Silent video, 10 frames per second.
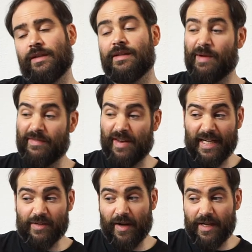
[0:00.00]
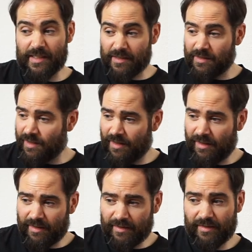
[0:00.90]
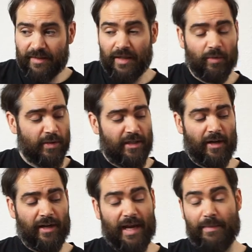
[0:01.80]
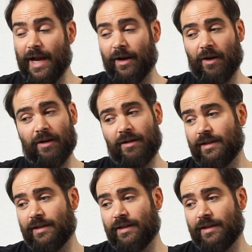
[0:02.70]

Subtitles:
Then we have the next phrase. We're still on an A minor.